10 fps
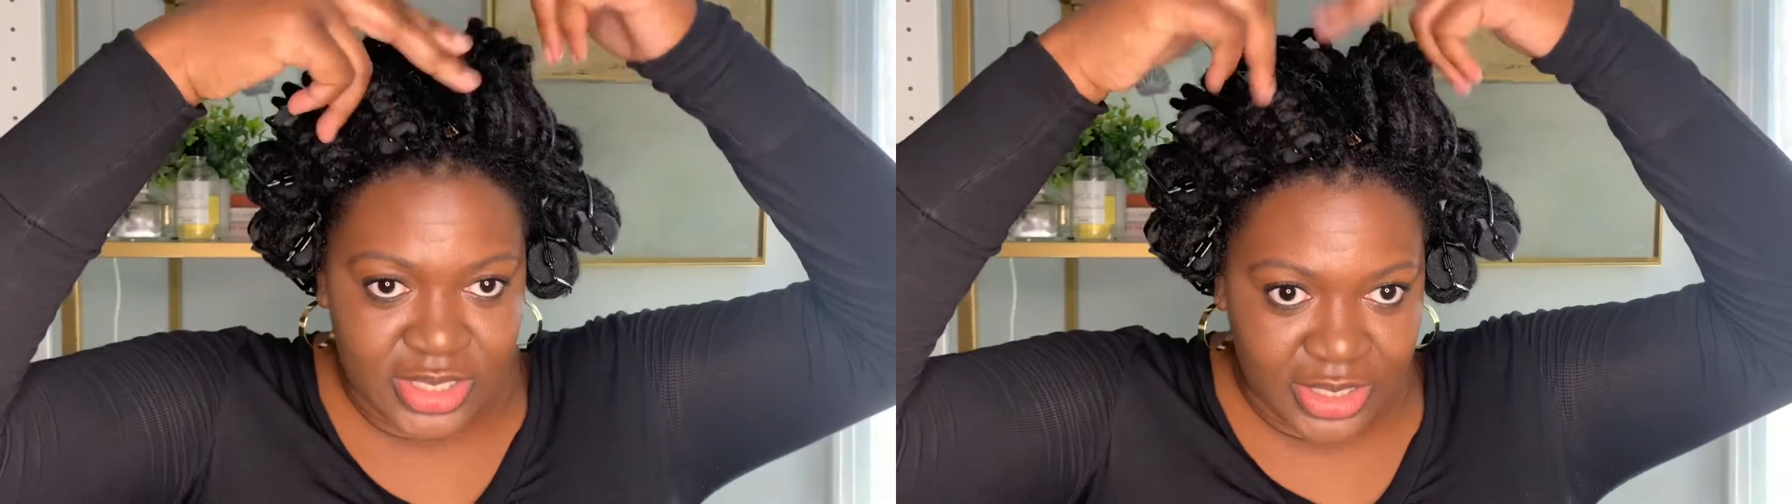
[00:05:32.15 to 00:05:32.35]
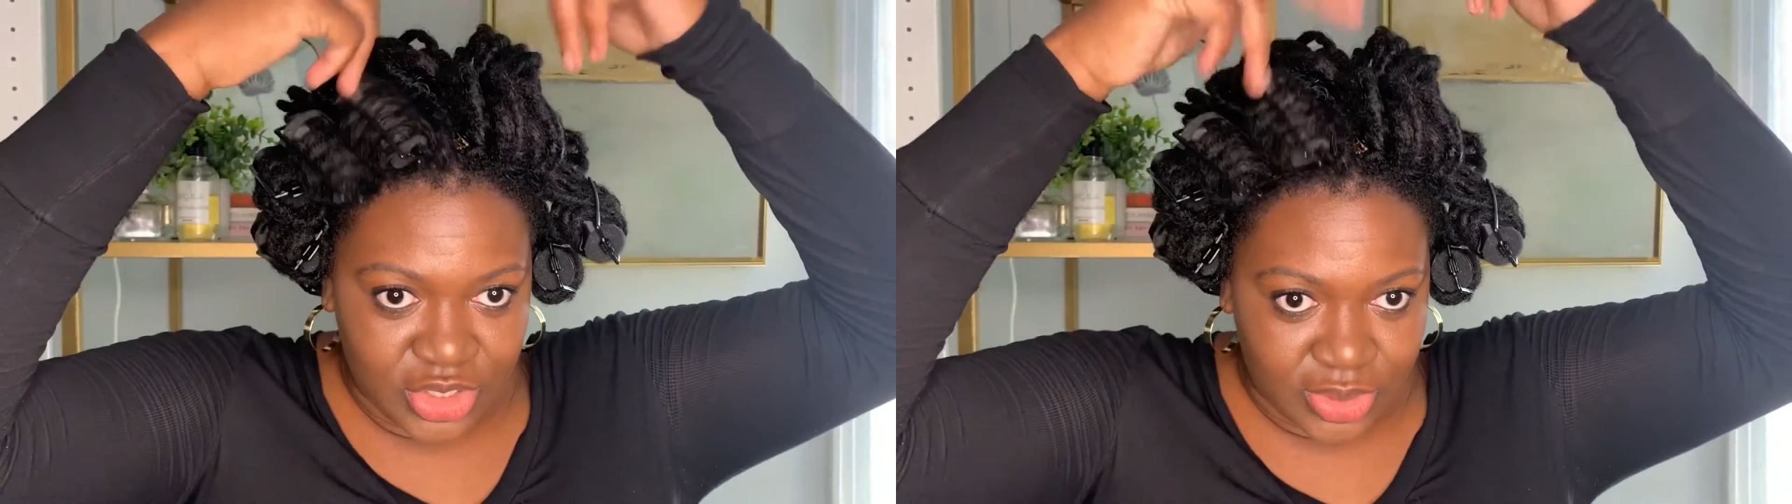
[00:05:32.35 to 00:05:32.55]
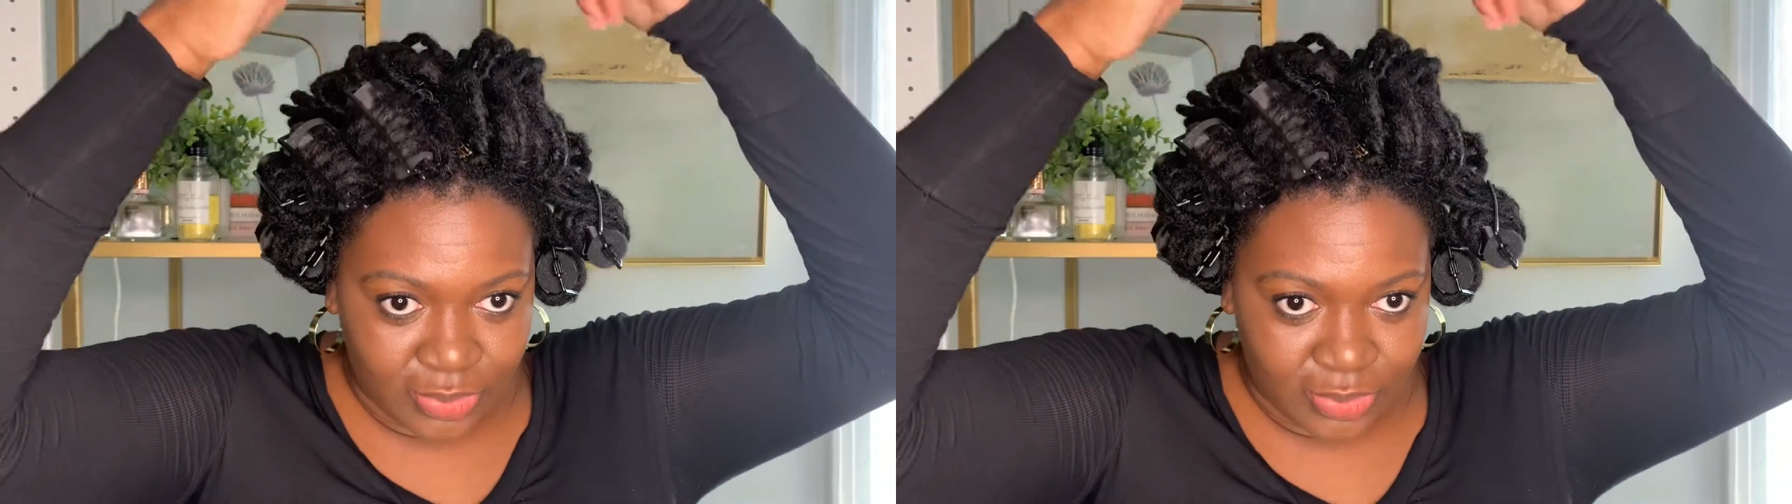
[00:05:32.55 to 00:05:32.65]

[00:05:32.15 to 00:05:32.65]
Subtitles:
and just